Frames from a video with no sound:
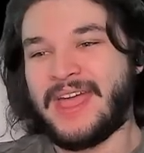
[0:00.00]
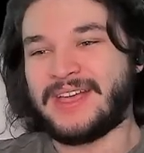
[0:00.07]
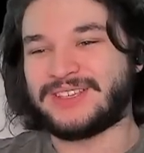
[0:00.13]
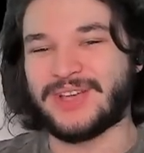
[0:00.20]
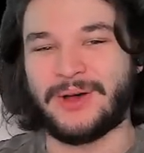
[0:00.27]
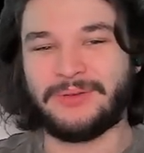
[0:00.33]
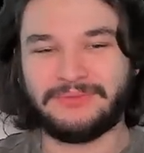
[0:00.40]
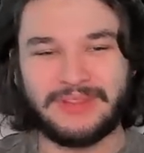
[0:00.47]

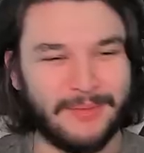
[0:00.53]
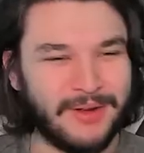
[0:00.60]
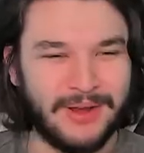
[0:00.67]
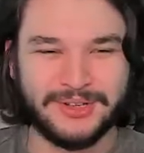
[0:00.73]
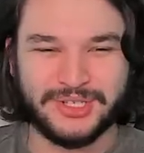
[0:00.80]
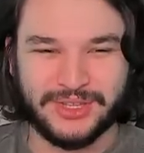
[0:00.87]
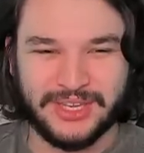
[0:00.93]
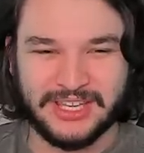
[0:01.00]
So let me know
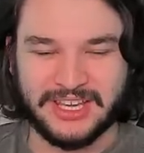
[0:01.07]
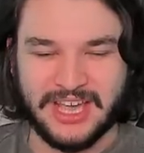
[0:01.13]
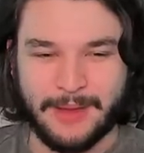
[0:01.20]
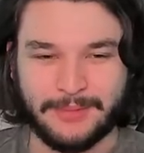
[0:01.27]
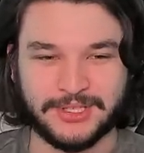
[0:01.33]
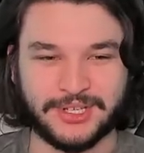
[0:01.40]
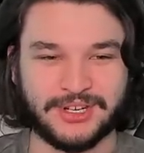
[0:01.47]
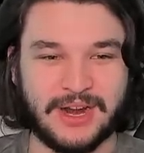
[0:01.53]
what you think in the
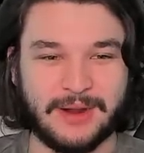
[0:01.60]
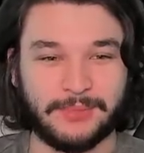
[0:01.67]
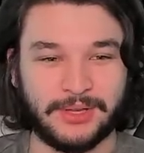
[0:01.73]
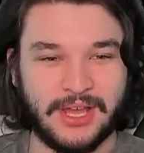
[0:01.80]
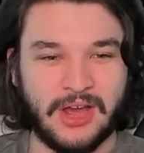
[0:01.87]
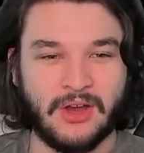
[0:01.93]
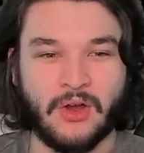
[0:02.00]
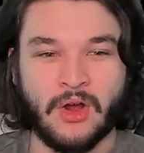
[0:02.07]
comment section down
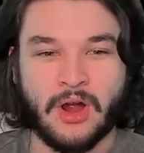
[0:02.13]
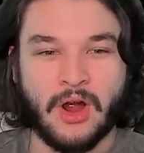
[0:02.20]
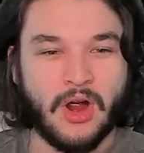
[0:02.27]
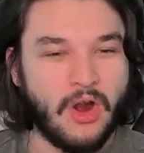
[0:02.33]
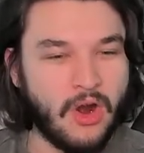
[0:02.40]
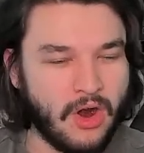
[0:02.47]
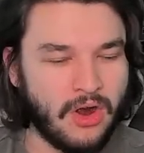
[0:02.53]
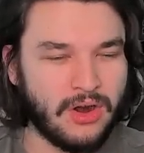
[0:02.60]
below.
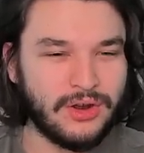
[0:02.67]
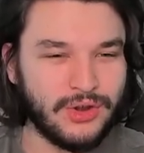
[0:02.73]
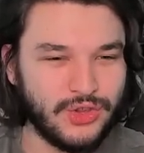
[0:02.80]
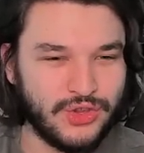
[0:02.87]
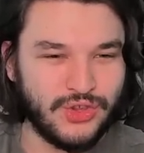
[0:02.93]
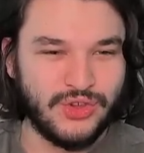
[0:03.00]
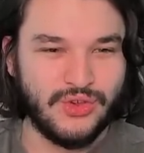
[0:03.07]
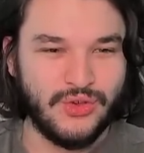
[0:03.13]
Are
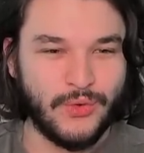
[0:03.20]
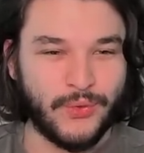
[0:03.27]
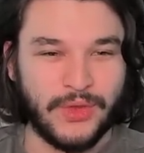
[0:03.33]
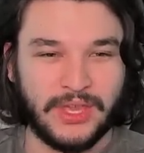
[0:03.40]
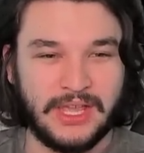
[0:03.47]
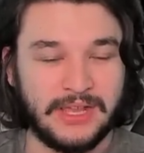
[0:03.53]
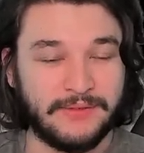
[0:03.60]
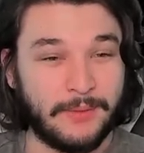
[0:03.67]
you
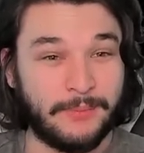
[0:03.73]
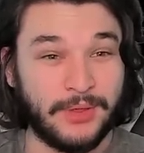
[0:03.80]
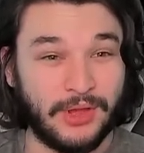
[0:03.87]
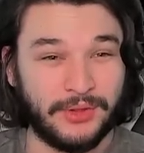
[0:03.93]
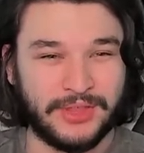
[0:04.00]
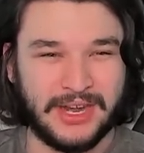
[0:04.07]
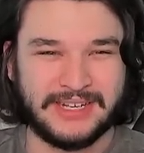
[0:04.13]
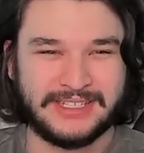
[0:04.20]
thinking of a
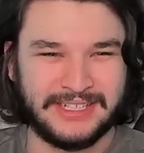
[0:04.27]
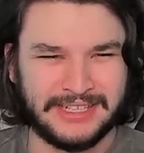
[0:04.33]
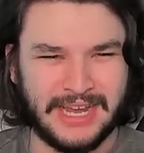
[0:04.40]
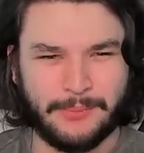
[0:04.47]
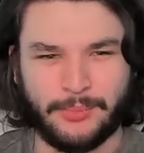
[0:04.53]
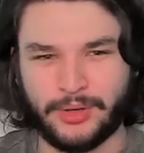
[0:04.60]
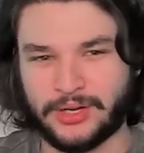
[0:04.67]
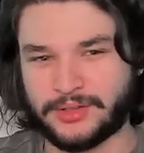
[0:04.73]
build that I did
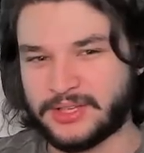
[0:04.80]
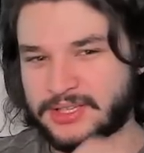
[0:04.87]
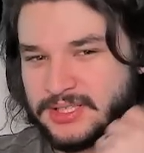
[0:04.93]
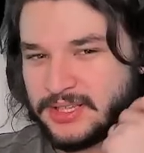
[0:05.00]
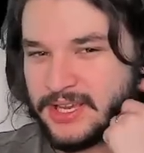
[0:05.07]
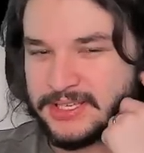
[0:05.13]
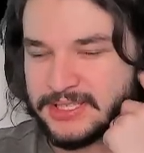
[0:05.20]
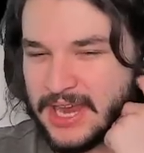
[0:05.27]
not put on this
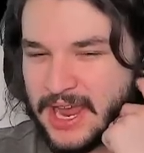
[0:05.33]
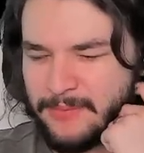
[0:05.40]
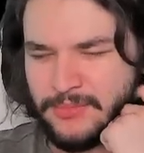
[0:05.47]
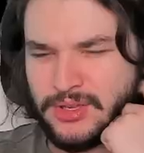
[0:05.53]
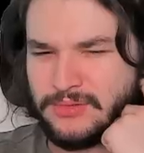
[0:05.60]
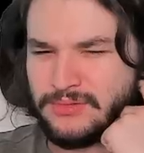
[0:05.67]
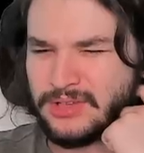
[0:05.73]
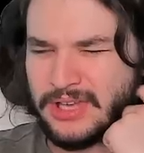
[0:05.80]
list?
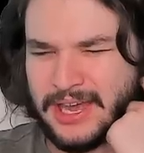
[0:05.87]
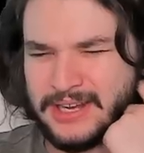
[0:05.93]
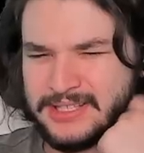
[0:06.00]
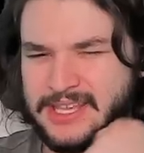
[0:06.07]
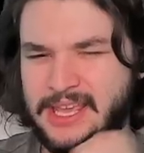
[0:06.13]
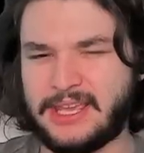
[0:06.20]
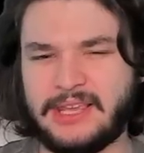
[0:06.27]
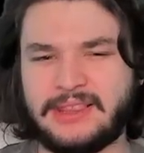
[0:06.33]
I'm kind of
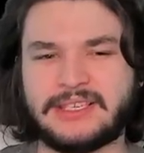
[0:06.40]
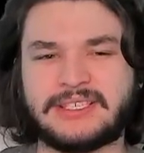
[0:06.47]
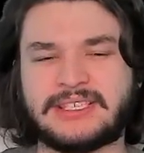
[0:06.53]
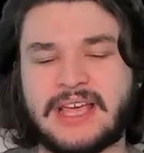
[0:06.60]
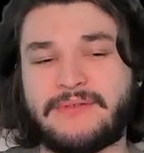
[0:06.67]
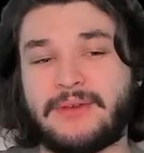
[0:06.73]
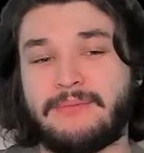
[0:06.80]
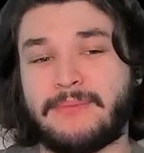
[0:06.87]
taking the
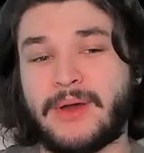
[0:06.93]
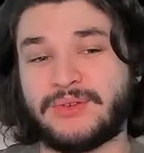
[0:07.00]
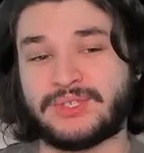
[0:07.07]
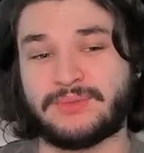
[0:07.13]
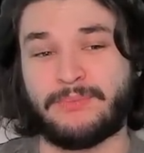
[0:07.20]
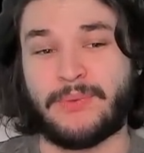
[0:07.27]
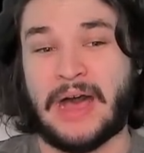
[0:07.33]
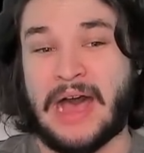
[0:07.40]
seven most
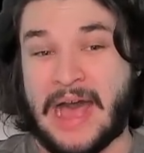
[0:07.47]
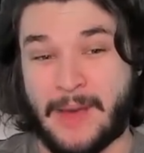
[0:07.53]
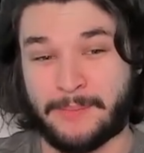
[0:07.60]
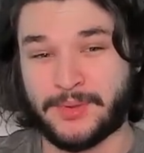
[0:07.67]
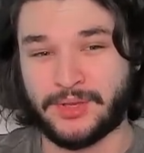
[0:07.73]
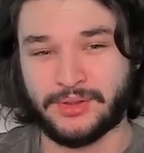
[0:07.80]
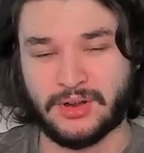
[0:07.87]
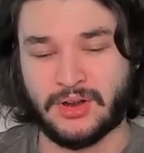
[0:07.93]

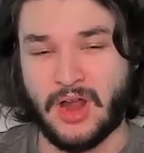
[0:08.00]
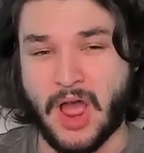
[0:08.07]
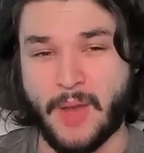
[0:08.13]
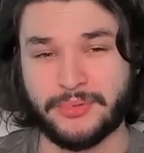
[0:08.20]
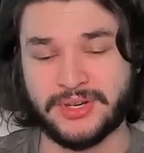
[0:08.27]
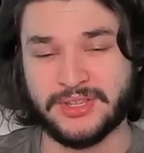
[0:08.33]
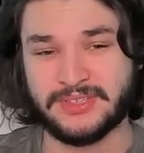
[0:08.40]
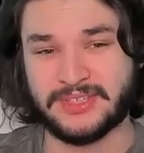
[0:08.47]
popular
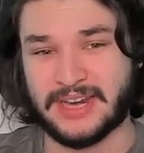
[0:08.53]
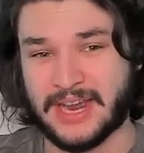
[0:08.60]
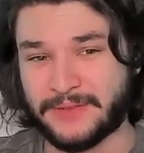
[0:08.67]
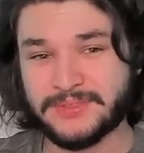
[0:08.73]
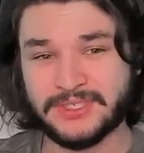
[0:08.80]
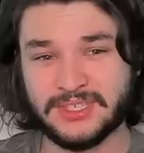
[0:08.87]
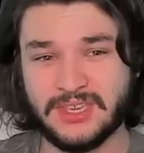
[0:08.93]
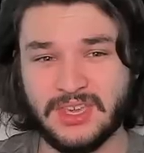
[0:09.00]
options that I've
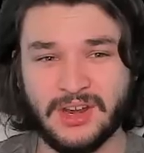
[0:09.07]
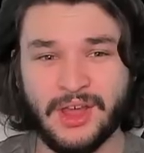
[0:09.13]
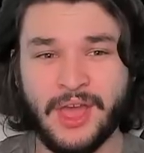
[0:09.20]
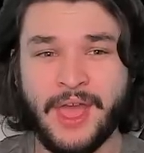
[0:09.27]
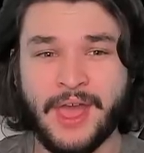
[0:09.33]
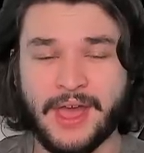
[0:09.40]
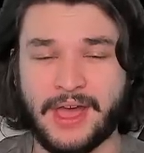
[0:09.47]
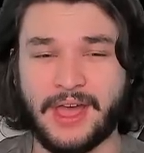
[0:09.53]
seen,
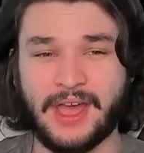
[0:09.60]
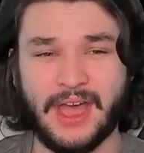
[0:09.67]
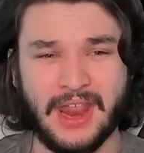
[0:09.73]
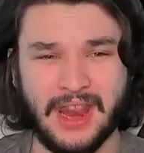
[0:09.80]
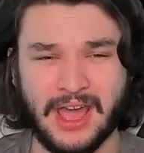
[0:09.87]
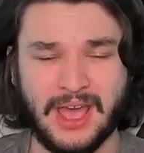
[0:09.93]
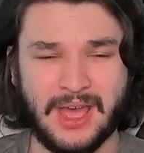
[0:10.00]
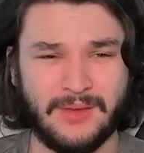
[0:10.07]
uh, and
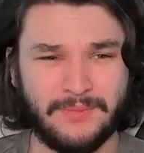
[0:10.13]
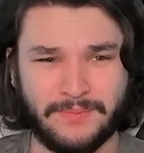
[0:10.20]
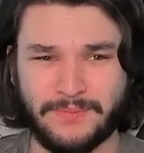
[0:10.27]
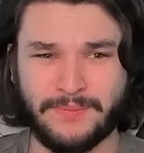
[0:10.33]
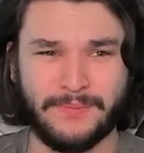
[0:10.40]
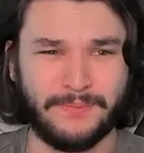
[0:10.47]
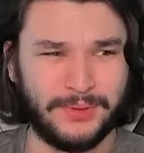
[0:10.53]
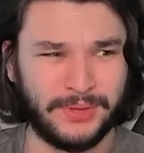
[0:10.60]
I
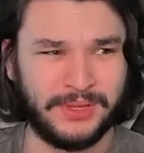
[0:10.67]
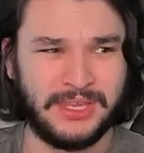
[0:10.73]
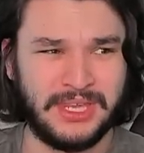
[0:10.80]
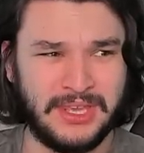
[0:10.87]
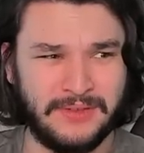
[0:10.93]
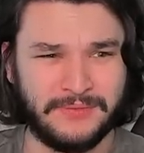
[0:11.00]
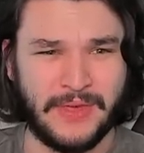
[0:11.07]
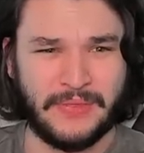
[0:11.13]

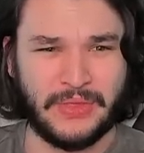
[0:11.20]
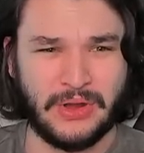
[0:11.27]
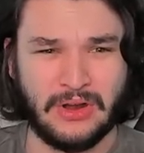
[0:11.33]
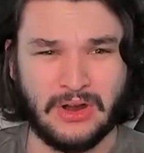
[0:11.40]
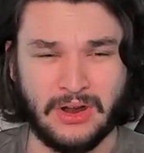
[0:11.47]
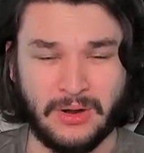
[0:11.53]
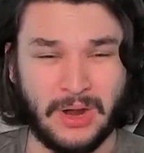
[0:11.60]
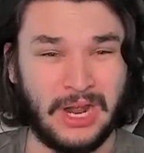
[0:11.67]
believe that there
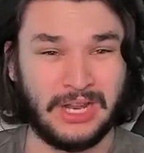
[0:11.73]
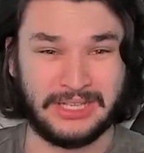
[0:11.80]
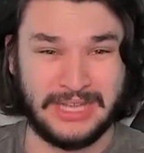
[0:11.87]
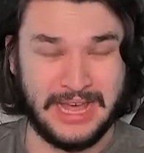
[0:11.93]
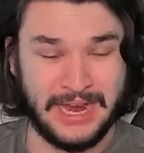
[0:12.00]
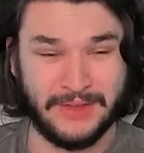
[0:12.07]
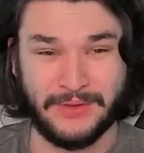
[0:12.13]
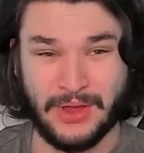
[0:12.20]
are a
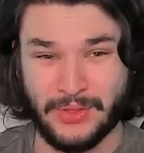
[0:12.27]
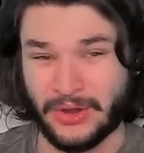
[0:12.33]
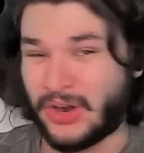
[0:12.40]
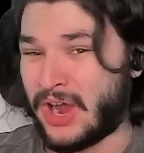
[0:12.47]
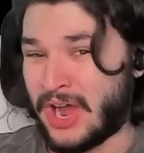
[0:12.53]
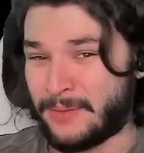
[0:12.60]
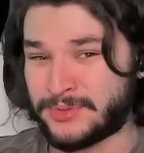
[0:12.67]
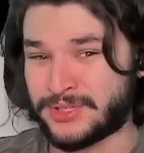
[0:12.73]
lot of other
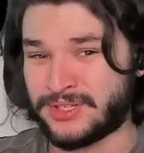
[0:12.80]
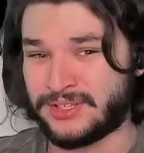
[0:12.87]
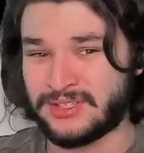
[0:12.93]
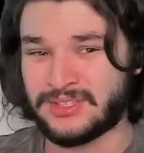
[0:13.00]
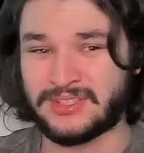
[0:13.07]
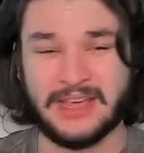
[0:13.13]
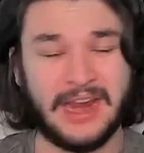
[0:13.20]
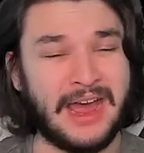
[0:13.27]

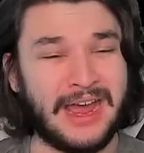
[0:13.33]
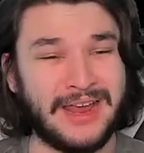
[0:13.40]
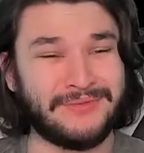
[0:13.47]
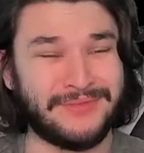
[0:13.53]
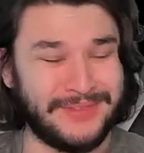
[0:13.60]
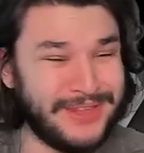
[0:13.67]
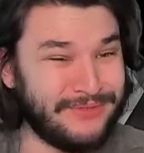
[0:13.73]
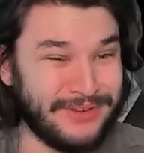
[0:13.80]
options that
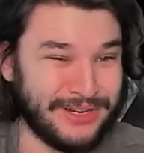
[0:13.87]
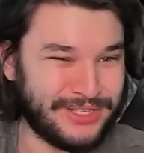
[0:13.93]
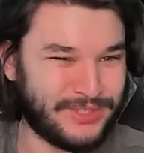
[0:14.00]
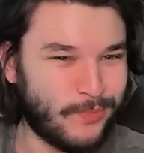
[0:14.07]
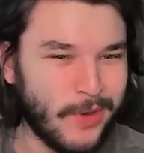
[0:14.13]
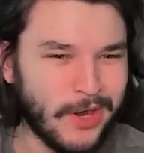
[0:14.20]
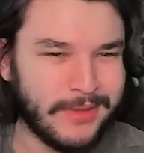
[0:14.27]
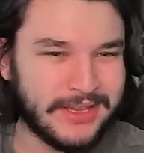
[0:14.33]
I've even
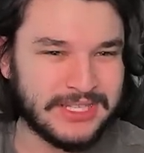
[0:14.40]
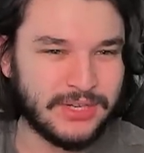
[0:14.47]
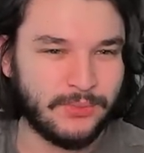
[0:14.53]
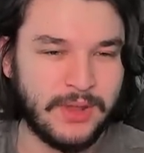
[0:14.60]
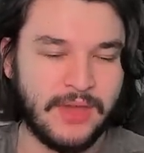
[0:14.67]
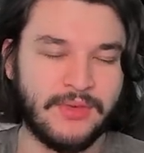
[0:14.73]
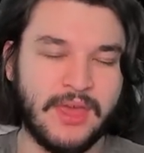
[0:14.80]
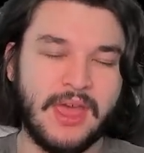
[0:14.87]
experimented
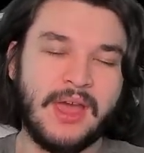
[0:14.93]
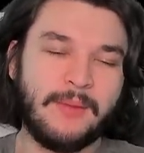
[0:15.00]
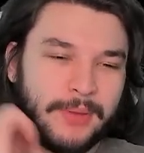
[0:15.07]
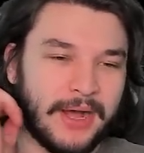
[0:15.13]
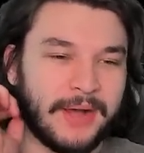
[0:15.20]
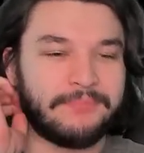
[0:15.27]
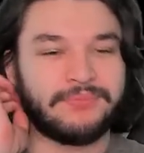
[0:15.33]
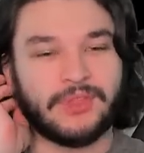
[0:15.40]
with,
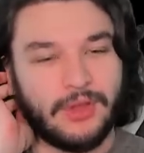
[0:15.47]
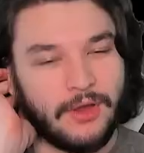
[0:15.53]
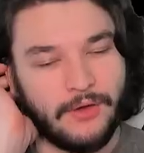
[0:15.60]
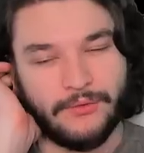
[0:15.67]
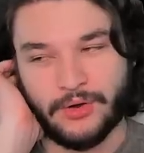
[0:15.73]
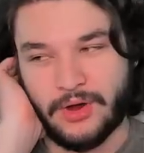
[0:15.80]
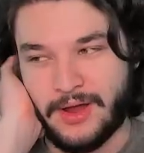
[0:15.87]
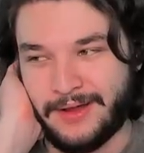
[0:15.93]
but
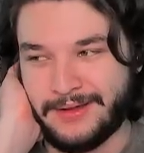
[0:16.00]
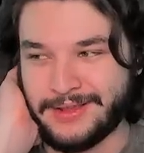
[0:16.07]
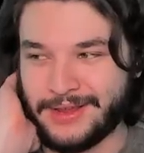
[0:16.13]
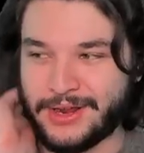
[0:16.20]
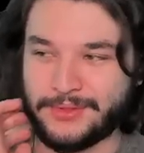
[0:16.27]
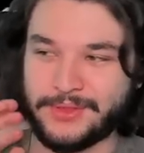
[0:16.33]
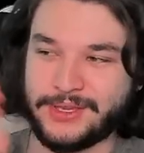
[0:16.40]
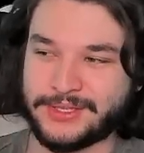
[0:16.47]
overall, you
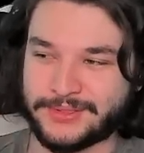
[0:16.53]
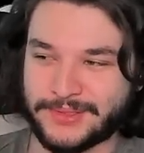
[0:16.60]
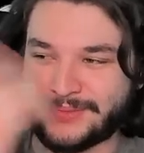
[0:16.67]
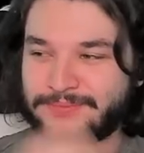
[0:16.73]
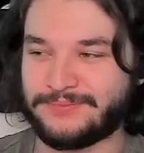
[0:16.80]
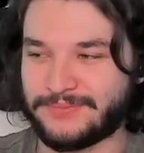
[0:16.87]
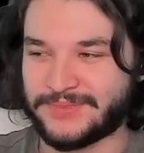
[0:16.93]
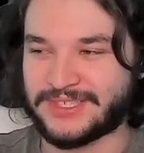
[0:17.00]
know, these,
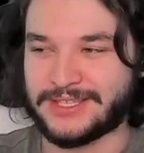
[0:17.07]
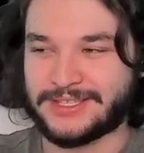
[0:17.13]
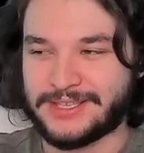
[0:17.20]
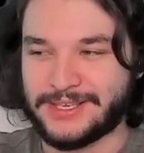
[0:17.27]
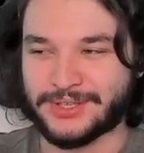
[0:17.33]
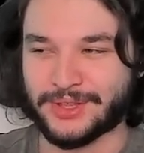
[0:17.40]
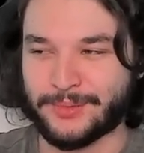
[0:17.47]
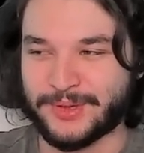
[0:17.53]
since
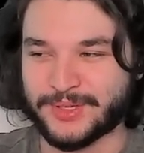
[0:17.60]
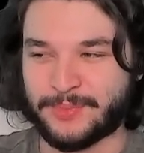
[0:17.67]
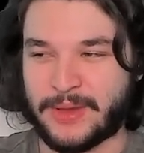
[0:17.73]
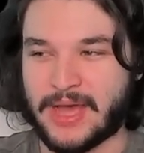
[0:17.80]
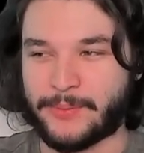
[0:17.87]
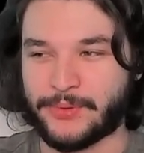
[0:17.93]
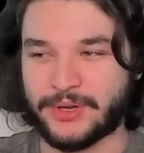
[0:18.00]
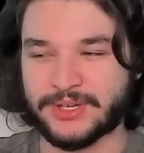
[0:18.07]
these are the most
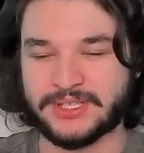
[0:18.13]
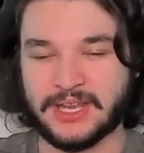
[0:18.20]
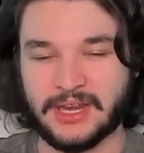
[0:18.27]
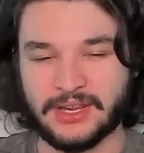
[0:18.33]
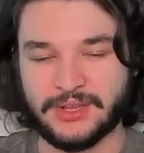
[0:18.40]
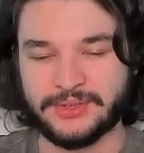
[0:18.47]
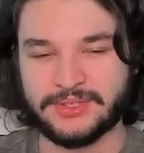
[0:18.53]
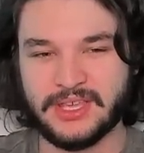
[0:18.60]
popular, I decided
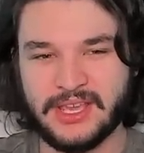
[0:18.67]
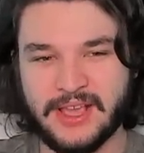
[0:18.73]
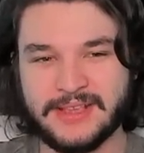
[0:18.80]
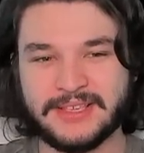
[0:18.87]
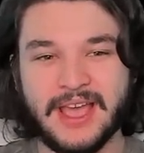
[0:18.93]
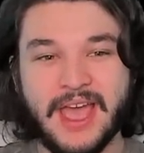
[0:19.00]
to use these.